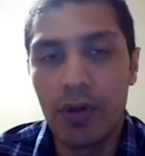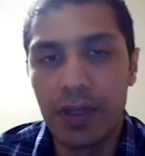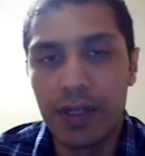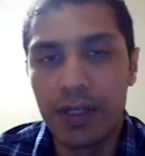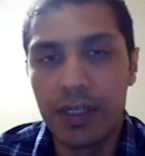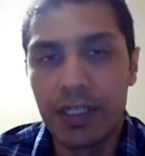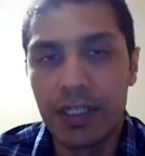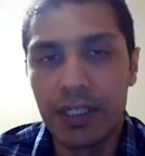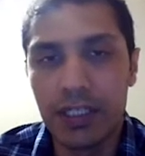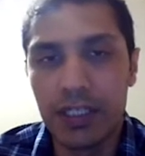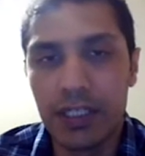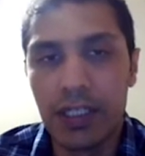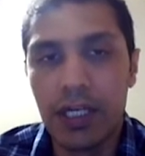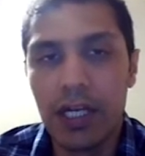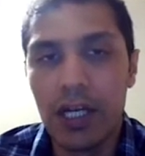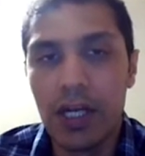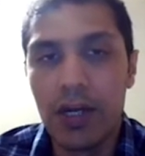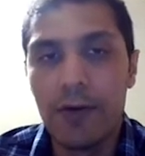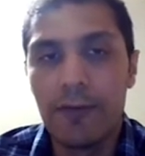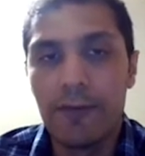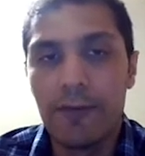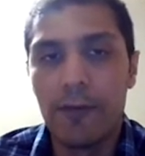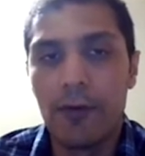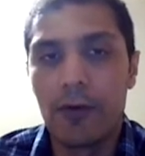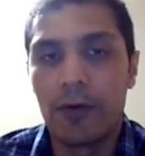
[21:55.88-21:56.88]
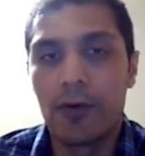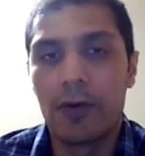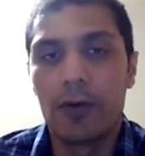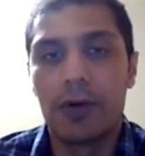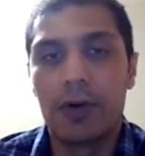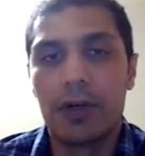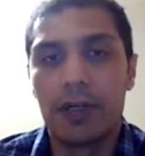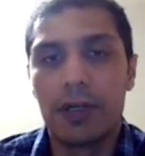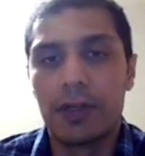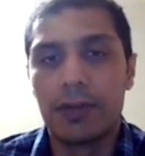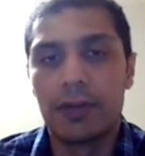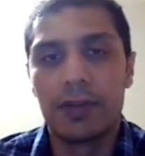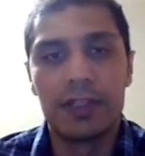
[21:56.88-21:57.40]
quality
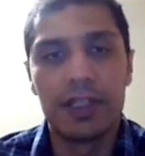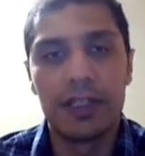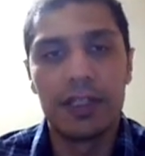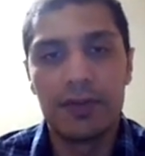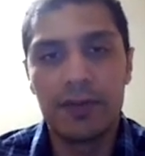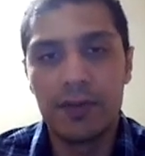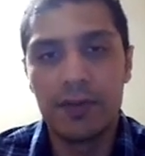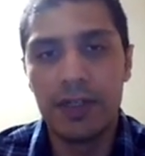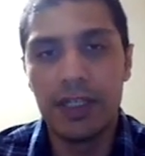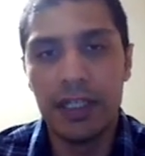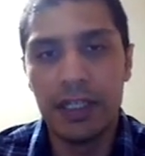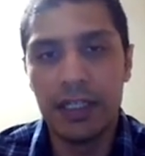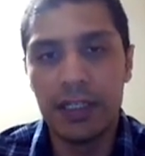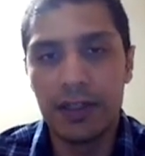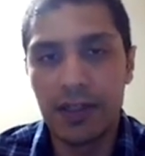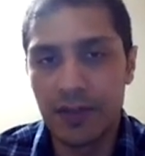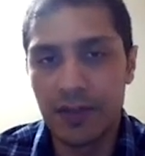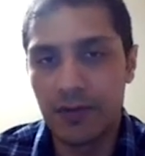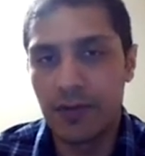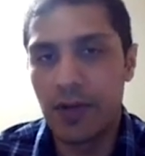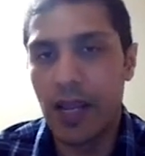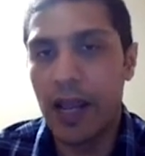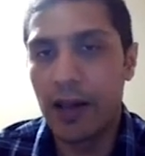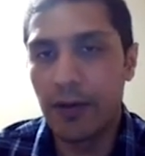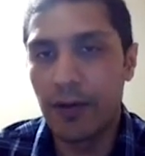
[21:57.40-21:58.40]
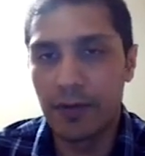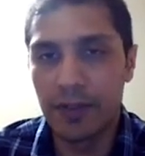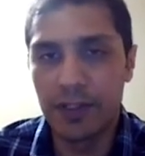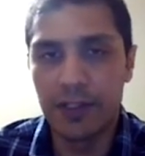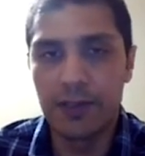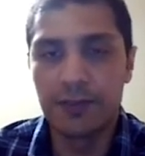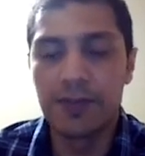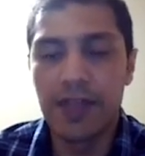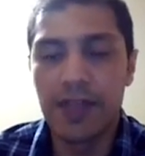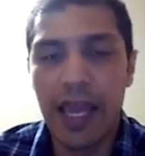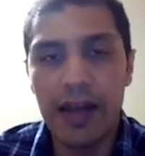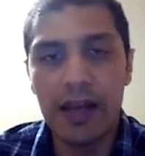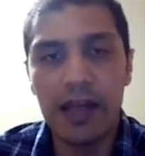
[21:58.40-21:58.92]
for the 3 clustering
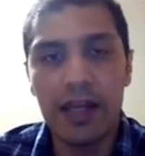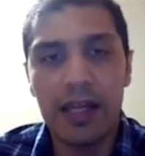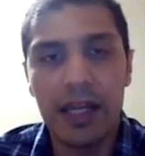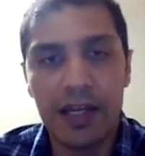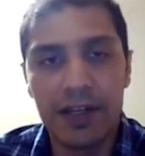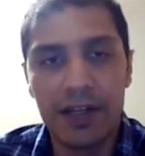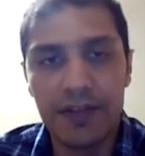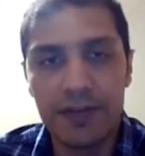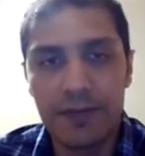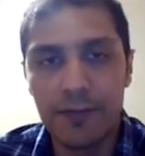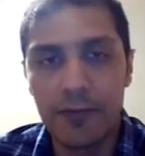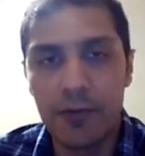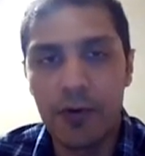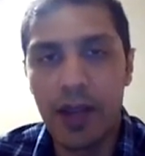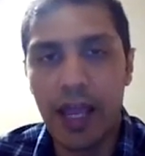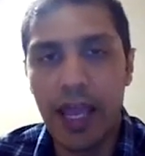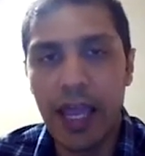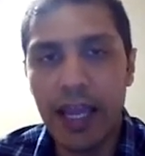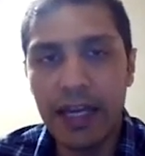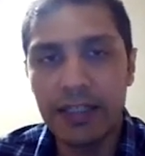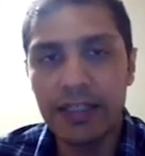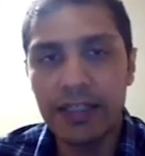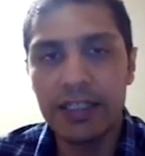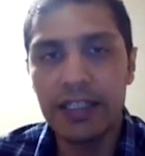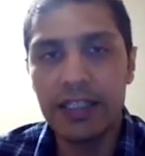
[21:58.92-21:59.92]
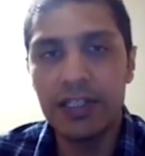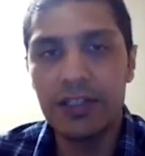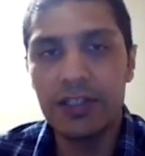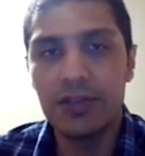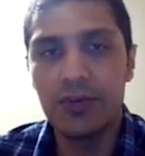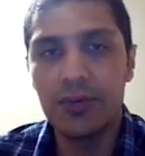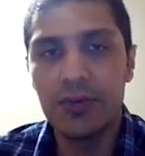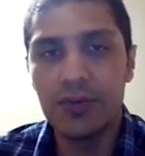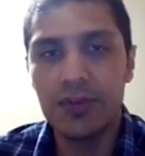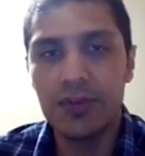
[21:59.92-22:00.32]
algorithms analyzed for HACT,